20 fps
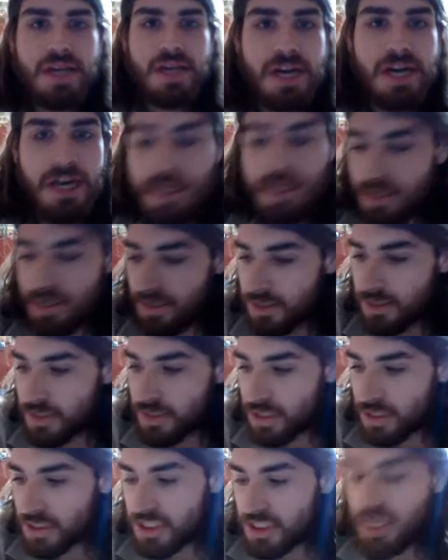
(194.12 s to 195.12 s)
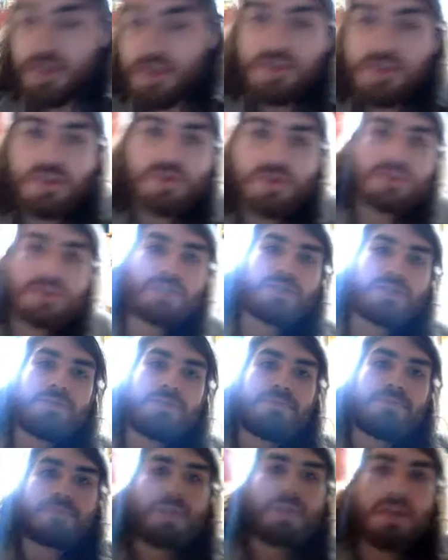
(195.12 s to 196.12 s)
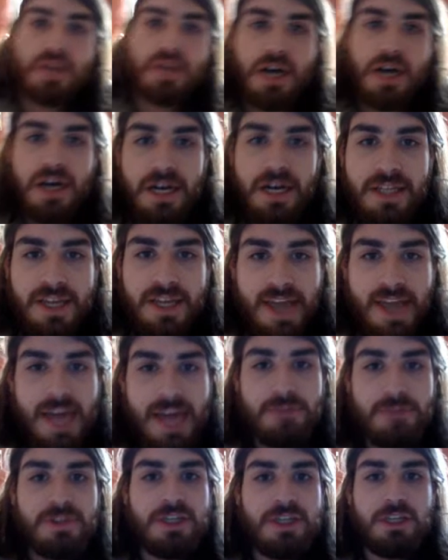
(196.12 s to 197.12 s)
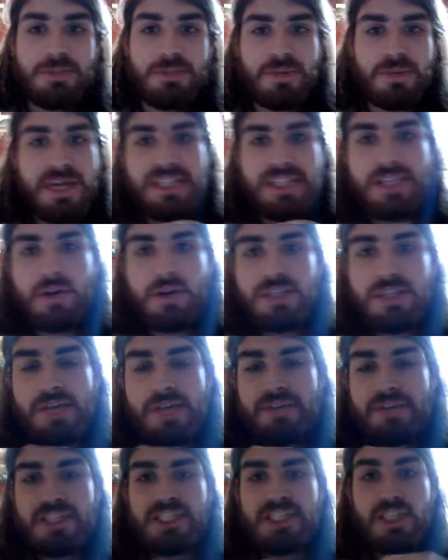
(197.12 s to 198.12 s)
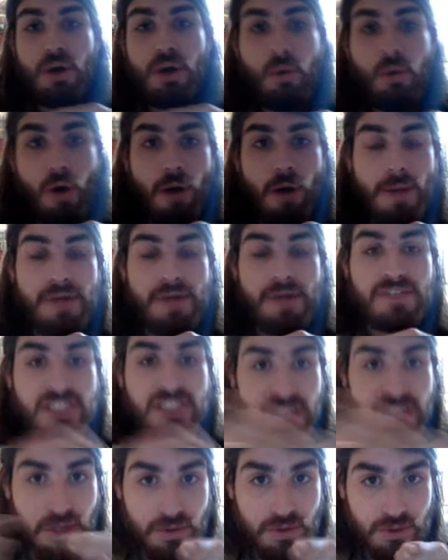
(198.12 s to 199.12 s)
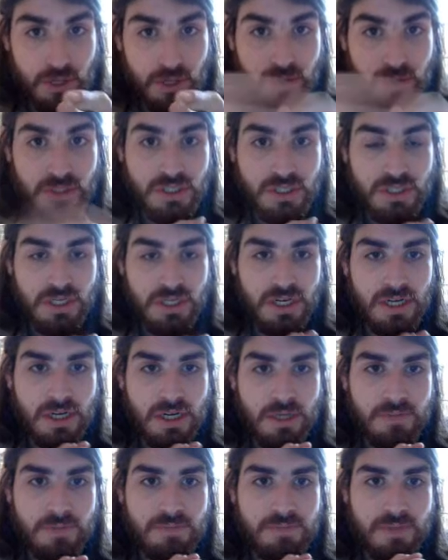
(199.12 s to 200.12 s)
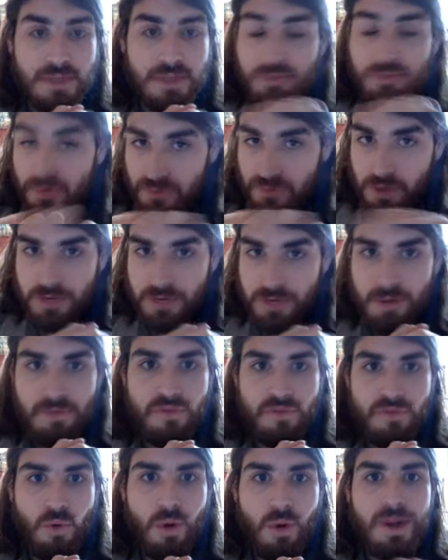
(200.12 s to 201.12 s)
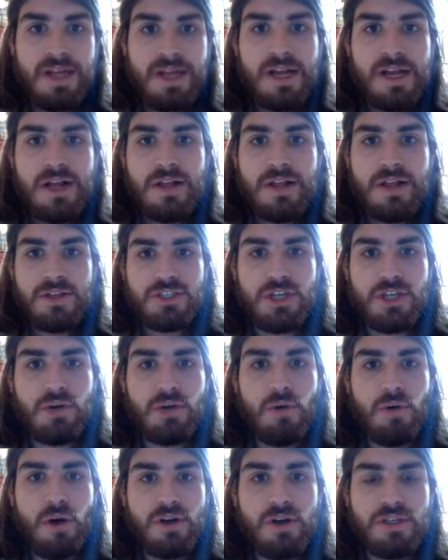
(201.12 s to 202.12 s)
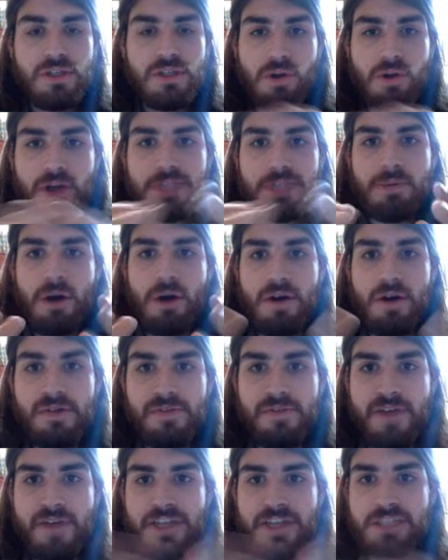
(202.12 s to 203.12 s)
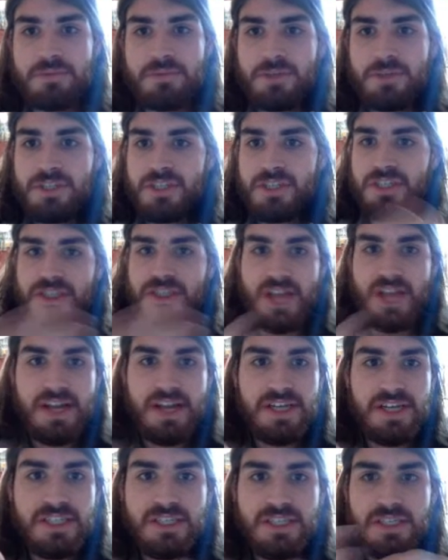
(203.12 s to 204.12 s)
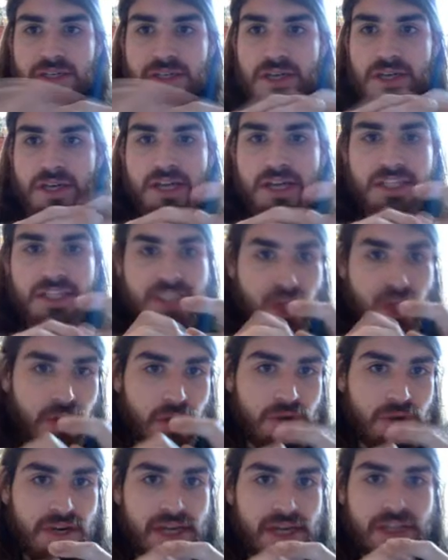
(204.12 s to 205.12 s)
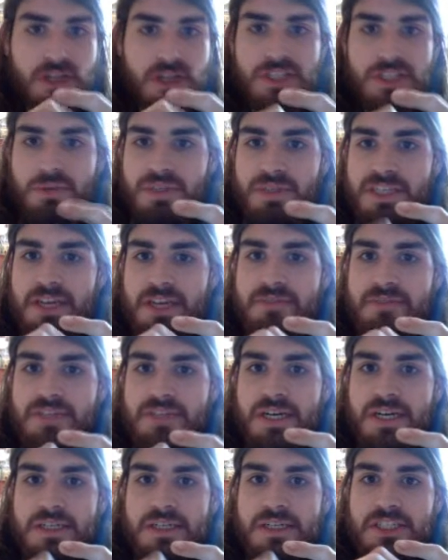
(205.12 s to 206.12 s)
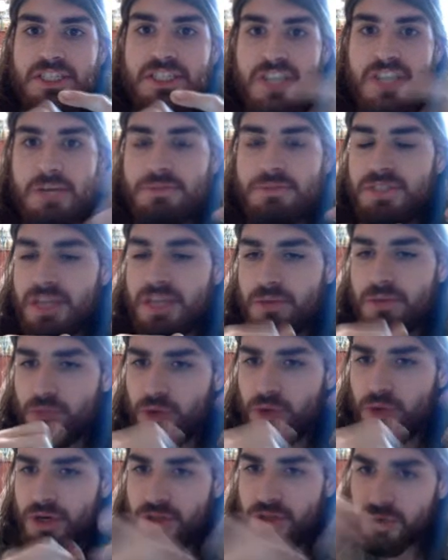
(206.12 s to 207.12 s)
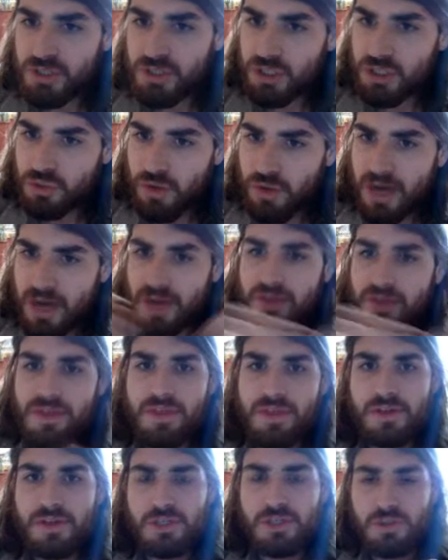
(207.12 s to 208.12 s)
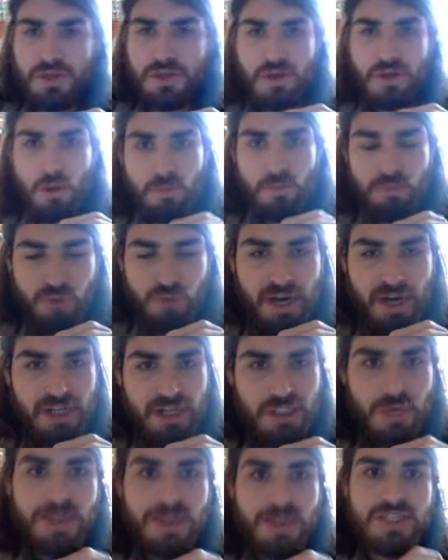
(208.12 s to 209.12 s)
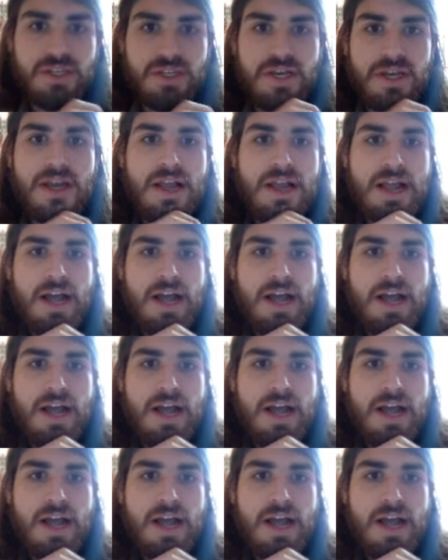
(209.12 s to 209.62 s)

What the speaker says: Uh, Cellulose. Unlike animal cells, plant cells have a cell wall made of cellulose, as we've learned about before. The cell wall is a large part of the vegetables, such as lettuce and celery. It is also what gives stems and wood their strength, so they don't break so easily.